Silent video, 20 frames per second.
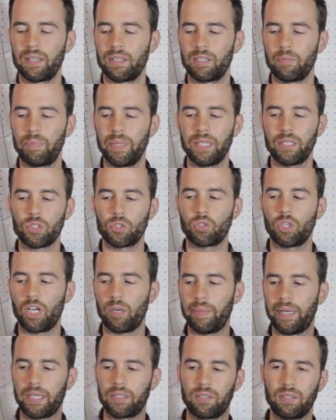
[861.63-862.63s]
The biggest
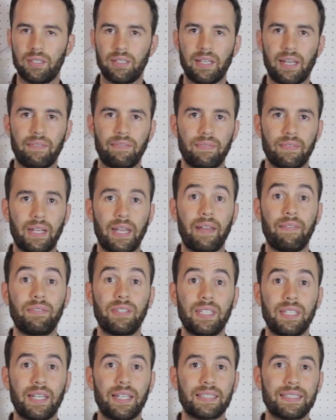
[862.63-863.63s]
drawback to the
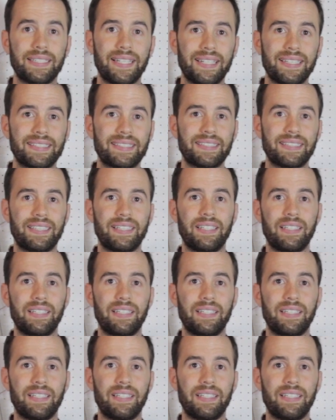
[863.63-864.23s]
FTSs